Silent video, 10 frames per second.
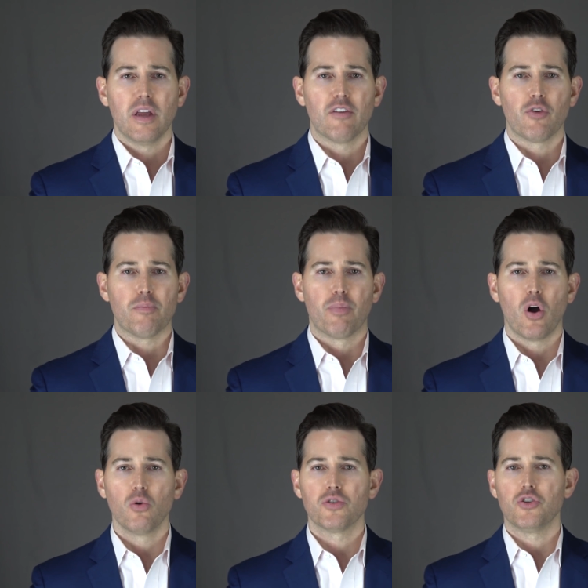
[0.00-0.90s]
every
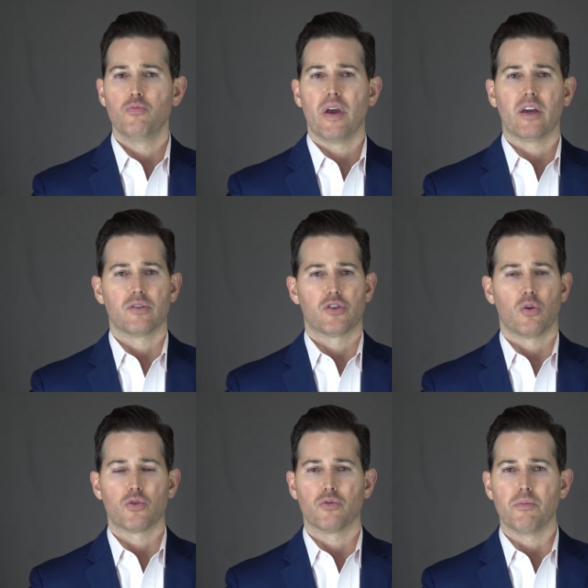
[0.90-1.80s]
post you make on
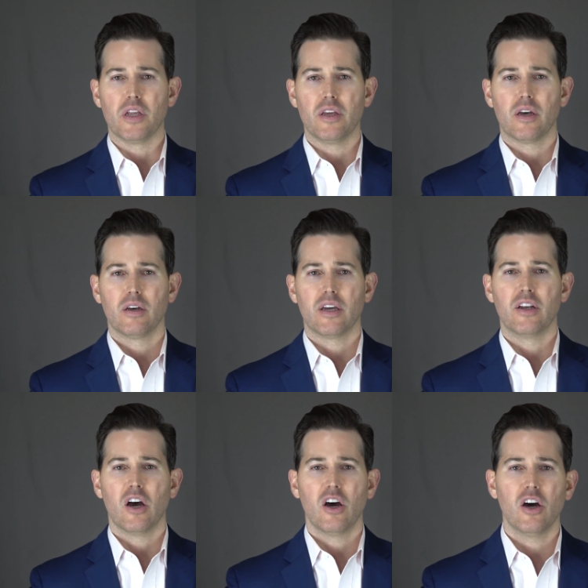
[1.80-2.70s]
social media, and
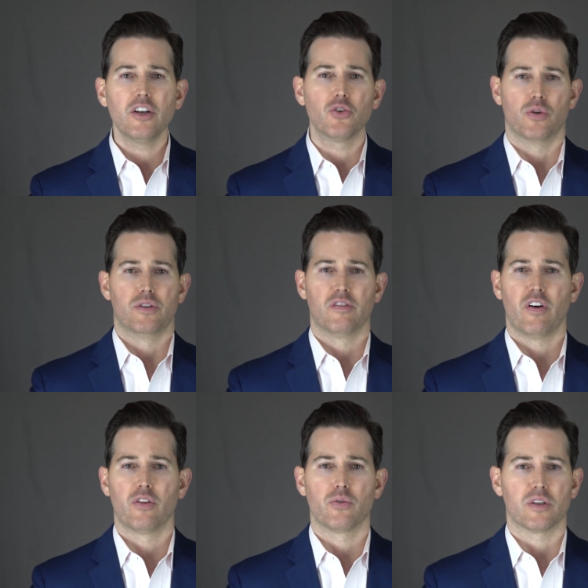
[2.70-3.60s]
hundreds of
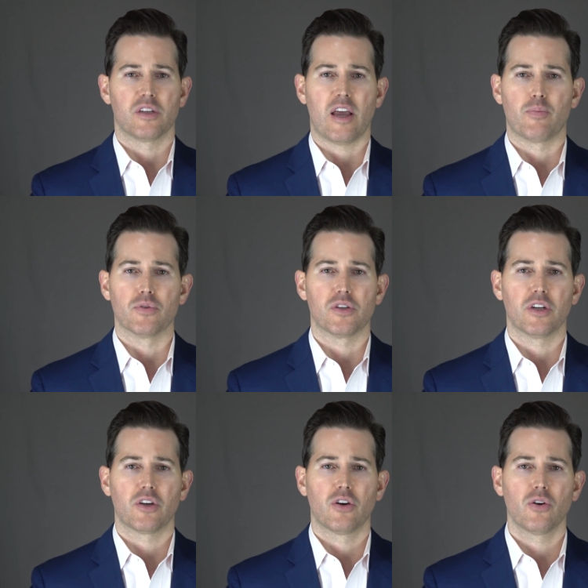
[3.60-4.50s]
other examples that
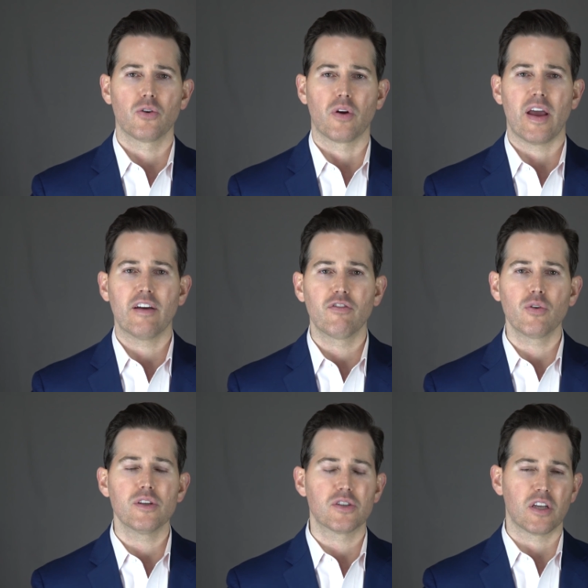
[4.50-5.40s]
occur
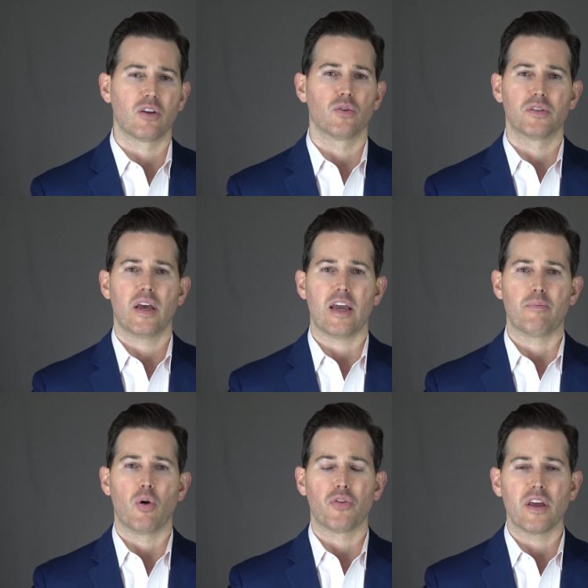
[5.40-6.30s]
every single day,
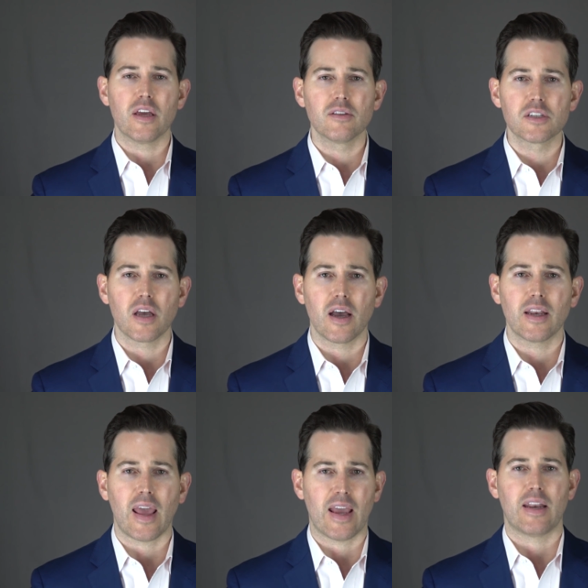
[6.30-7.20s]
both
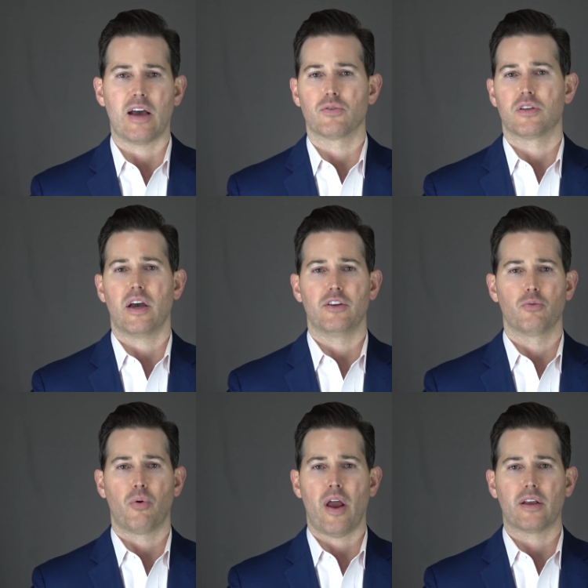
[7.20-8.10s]
inside and outside your
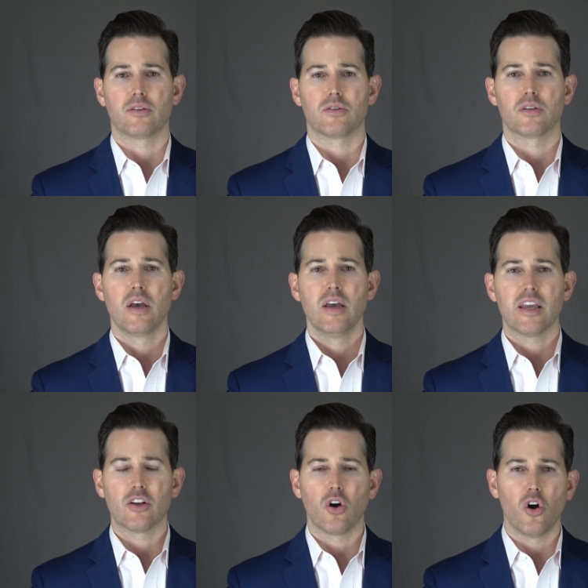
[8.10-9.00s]
practice,
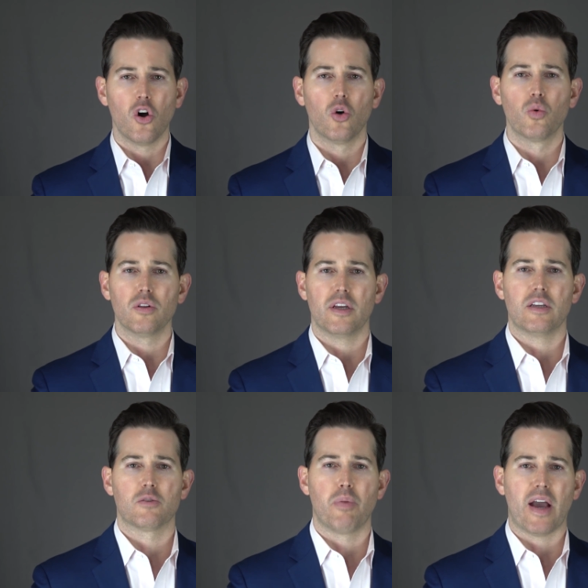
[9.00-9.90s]
it all
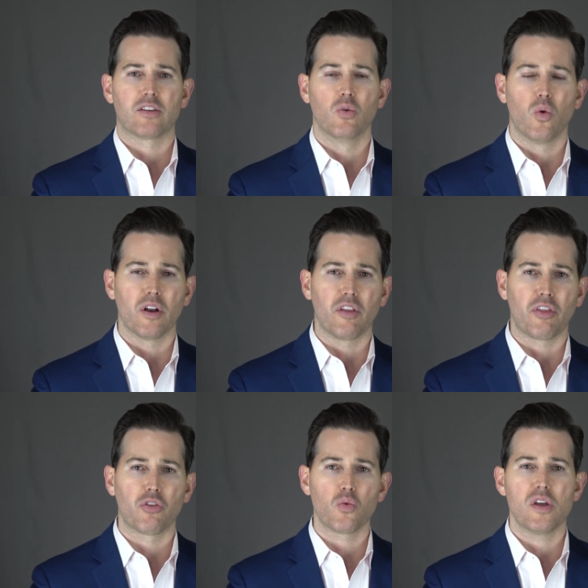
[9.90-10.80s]
relates back to one of the
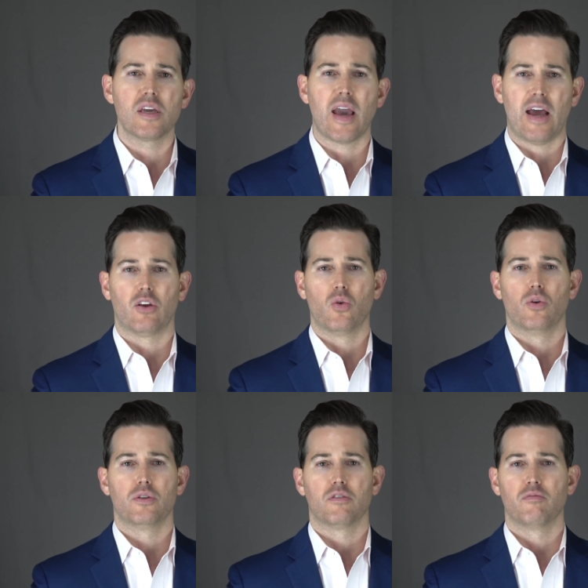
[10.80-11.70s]
3
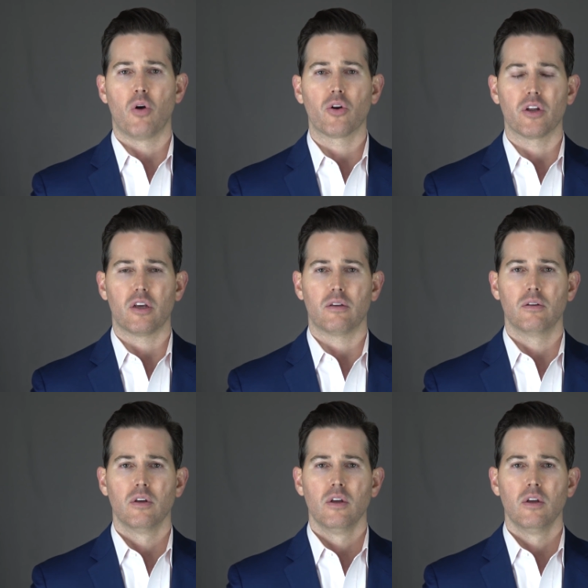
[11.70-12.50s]
categories of marketing.